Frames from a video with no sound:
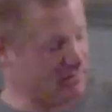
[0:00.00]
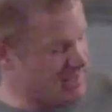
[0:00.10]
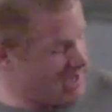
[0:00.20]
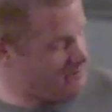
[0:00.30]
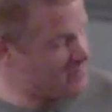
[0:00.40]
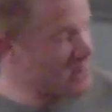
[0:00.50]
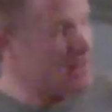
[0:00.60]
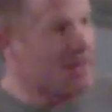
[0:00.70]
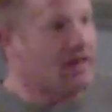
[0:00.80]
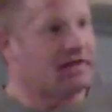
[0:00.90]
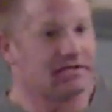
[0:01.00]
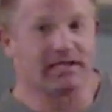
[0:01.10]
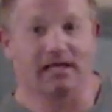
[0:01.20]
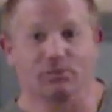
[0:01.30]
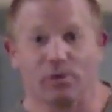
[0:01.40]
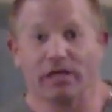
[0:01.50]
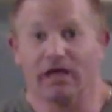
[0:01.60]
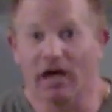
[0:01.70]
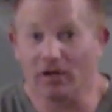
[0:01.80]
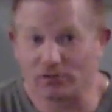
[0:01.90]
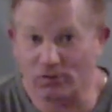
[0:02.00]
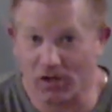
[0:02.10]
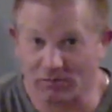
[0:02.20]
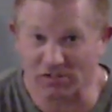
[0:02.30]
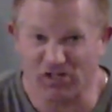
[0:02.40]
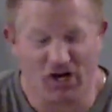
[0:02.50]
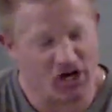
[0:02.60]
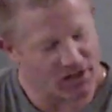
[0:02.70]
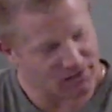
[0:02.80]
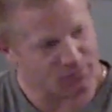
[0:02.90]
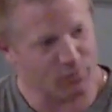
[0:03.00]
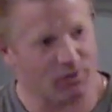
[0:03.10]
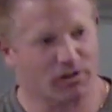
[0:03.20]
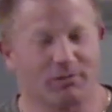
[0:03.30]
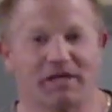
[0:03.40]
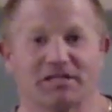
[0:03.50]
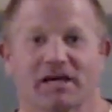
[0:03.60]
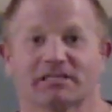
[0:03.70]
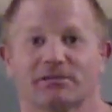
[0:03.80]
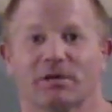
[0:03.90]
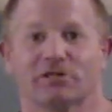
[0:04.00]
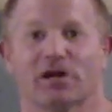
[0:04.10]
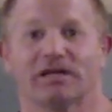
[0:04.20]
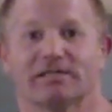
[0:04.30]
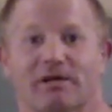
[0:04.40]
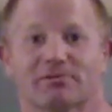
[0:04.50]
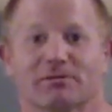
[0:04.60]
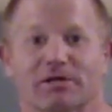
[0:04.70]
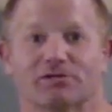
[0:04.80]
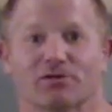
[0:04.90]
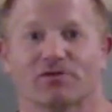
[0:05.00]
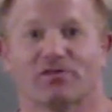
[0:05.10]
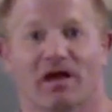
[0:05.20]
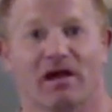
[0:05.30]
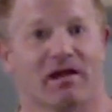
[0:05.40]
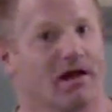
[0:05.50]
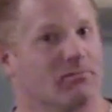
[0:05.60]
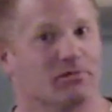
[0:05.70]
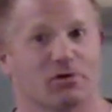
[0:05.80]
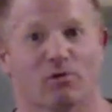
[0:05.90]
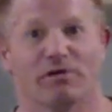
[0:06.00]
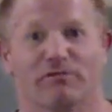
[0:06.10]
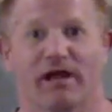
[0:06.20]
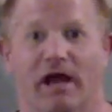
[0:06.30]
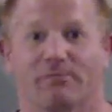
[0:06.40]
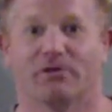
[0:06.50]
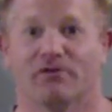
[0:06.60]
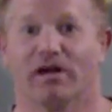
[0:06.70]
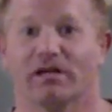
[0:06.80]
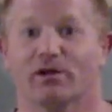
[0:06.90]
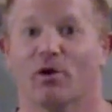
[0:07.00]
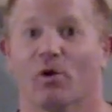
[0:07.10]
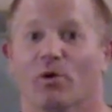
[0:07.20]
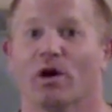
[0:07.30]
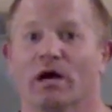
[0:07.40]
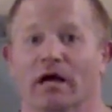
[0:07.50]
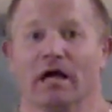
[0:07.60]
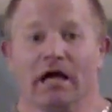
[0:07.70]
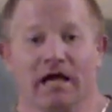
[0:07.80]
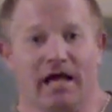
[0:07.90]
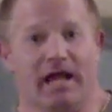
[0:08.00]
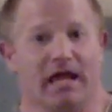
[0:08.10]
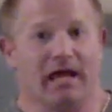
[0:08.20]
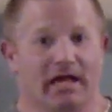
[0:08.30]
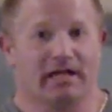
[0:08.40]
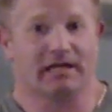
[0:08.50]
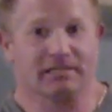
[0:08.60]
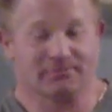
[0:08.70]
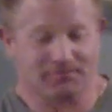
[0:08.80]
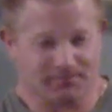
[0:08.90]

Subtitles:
with that. This last week I also got a massage, worked on my chest and my triceps to make sure that I'm totally rehabbed and ready to go. And